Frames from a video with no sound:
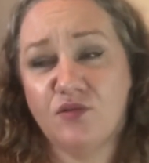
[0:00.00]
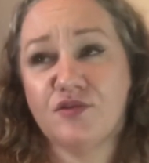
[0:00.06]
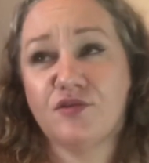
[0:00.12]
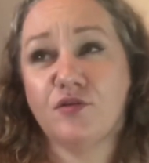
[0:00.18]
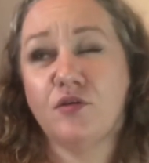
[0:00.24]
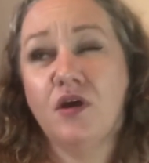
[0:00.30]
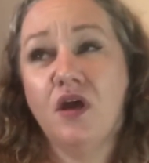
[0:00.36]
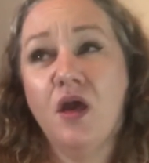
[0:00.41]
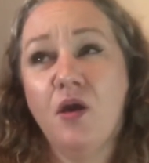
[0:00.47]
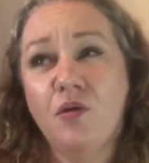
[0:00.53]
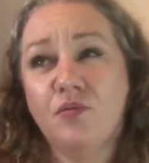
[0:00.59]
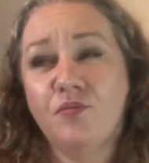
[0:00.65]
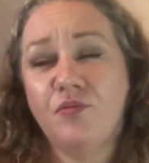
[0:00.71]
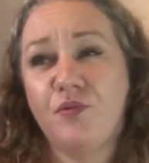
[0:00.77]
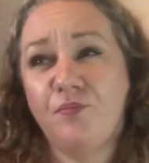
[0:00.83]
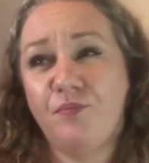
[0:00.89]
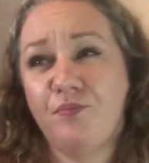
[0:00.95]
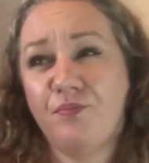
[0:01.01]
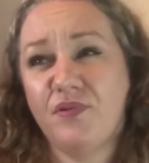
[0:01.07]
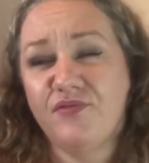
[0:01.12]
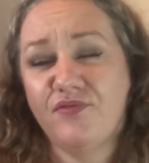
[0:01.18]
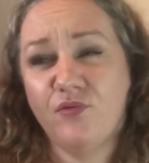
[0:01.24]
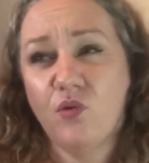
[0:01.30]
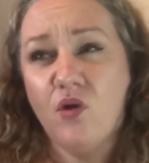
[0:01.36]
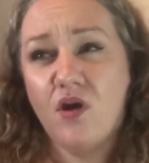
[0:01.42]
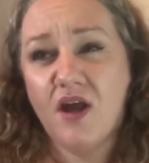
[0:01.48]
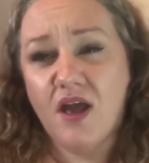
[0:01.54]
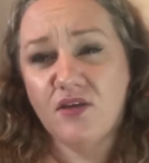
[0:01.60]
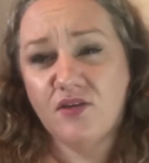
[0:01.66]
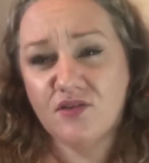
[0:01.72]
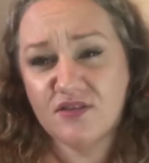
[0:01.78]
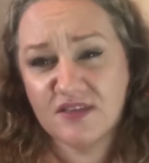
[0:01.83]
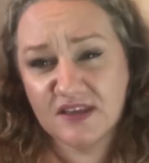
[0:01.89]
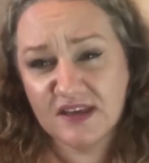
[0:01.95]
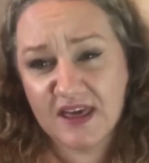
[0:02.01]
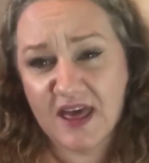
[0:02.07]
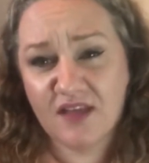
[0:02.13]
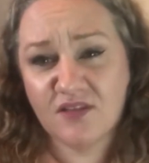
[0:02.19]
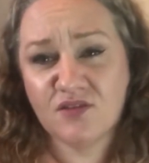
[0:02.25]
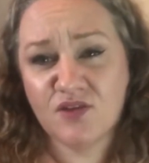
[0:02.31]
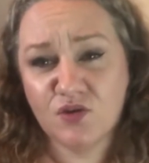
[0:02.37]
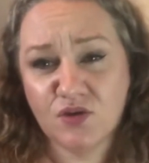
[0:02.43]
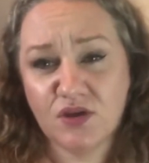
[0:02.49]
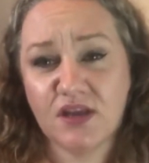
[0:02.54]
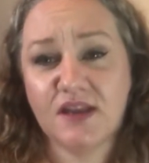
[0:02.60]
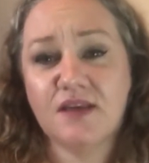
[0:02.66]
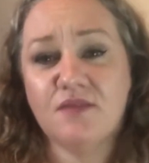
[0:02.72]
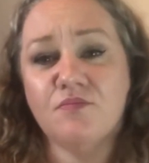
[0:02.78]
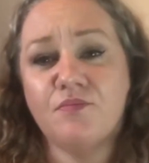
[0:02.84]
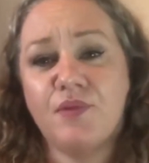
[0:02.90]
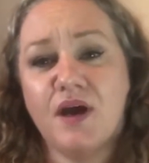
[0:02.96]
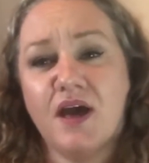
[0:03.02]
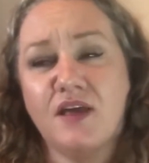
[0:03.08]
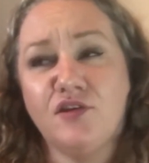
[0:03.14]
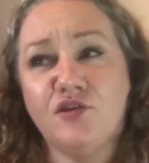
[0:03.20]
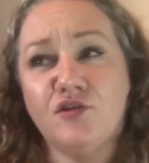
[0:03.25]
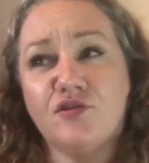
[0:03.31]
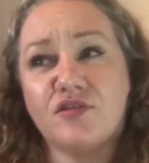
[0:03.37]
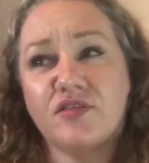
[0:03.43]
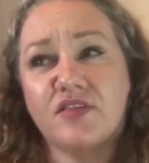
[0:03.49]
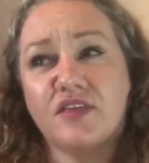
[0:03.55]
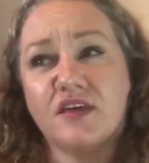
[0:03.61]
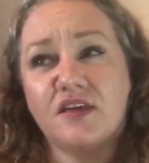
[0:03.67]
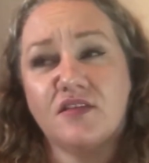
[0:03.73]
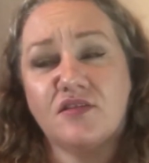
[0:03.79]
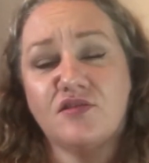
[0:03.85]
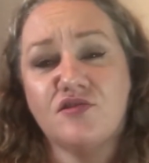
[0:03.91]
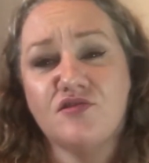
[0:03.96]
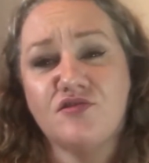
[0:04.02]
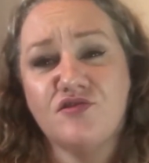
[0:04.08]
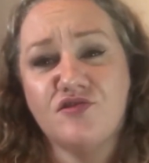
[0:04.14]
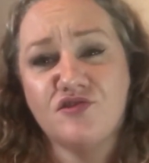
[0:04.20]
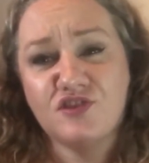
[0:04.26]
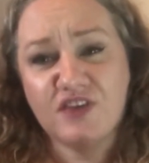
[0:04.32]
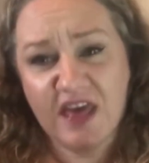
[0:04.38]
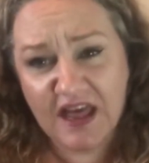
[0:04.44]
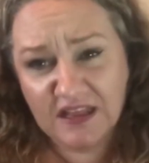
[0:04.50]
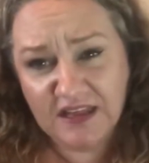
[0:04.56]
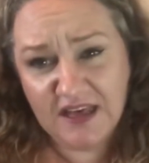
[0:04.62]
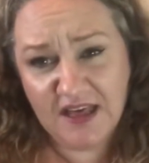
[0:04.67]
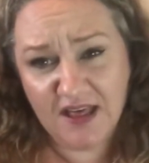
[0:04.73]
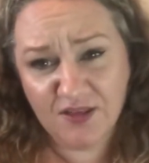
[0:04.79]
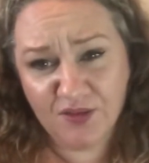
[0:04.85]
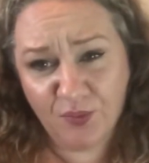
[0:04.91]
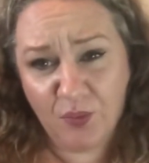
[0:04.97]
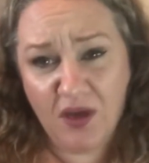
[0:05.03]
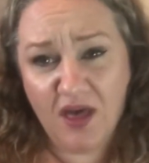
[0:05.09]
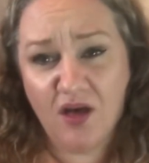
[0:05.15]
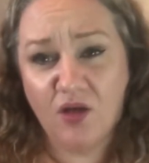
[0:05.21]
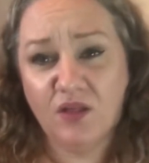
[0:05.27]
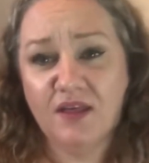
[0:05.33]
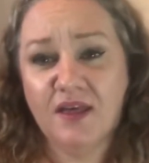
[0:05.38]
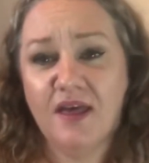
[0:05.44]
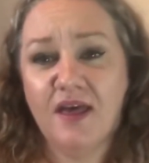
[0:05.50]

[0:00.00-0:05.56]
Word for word: So before I used the Cantu cream, but I used the jelly as well.